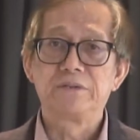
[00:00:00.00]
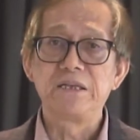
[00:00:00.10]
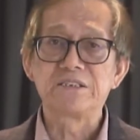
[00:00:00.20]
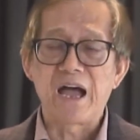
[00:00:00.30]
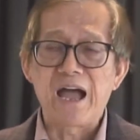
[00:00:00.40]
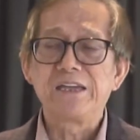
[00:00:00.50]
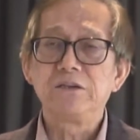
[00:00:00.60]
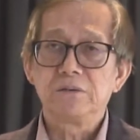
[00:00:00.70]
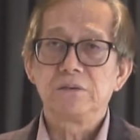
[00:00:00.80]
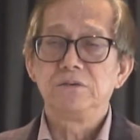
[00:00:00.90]

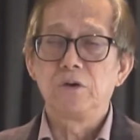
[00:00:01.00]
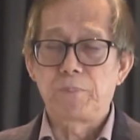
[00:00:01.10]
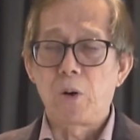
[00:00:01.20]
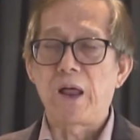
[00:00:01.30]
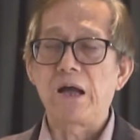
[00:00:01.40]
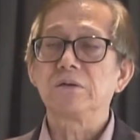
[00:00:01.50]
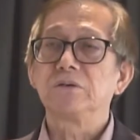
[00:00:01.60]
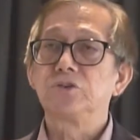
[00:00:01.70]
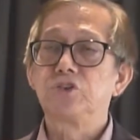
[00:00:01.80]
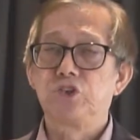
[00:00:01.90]
design your
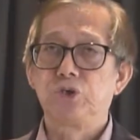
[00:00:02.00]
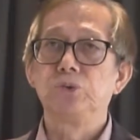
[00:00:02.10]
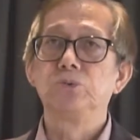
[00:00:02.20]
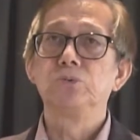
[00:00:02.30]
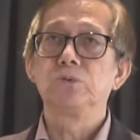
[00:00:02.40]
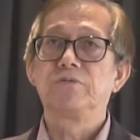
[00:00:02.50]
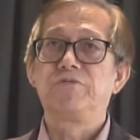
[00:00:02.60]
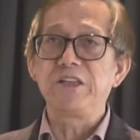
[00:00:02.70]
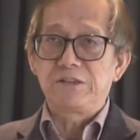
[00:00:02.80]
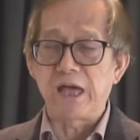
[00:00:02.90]
product to
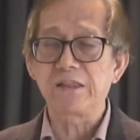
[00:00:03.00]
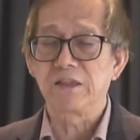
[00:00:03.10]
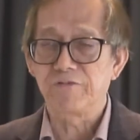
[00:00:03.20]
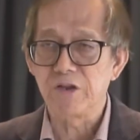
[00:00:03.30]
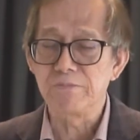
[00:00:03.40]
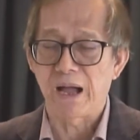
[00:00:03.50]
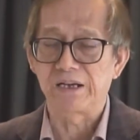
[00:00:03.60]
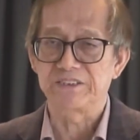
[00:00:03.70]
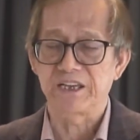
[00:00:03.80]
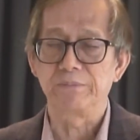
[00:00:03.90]
fit that different
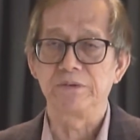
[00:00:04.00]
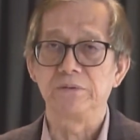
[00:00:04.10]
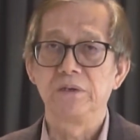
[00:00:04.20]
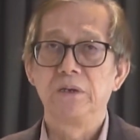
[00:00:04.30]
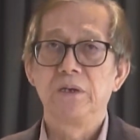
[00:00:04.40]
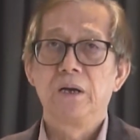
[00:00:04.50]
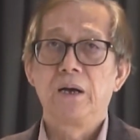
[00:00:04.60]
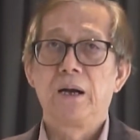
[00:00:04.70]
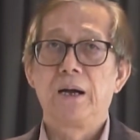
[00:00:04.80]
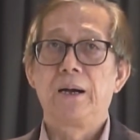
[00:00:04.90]
market
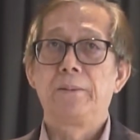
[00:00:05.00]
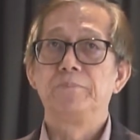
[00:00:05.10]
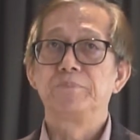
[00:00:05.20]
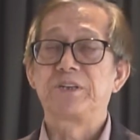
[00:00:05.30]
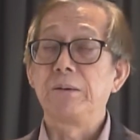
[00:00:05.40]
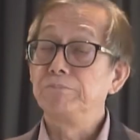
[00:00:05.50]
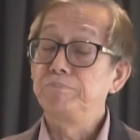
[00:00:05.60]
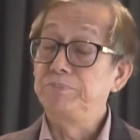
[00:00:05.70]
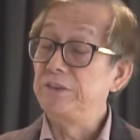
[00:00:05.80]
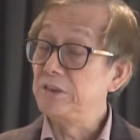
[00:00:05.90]
segment. Some
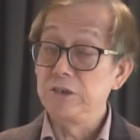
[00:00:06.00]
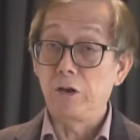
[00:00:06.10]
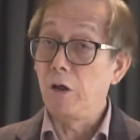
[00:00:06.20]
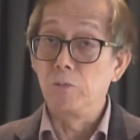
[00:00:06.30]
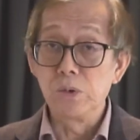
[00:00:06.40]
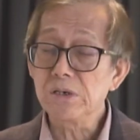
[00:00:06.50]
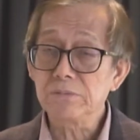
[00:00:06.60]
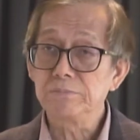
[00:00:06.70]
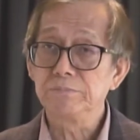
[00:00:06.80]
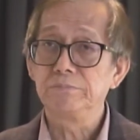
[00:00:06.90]
doesn't need a lot of
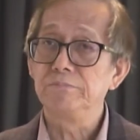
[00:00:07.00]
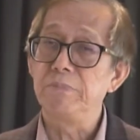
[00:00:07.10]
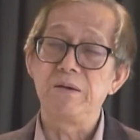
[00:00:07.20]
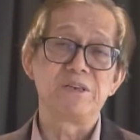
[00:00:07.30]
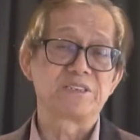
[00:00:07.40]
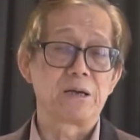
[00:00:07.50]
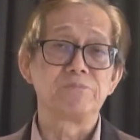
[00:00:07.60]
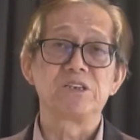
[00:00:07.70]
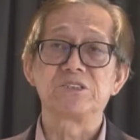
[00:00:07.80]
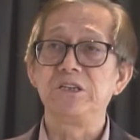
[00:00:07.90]
work, maybe
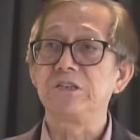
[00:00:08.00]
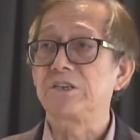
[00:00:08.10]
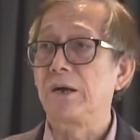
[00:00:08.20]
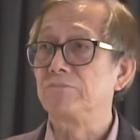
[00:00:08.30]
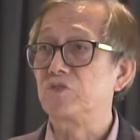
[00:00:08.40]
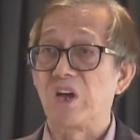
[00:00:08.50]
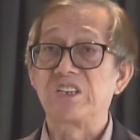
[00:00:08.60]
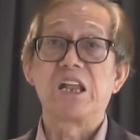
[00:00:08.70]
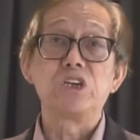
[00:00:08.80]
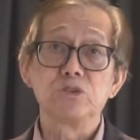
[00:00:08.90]
some just need some
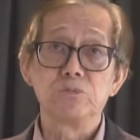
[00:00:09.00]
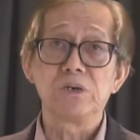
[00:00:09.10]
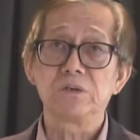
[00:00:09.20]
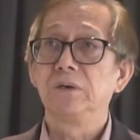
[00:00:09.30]
translation work,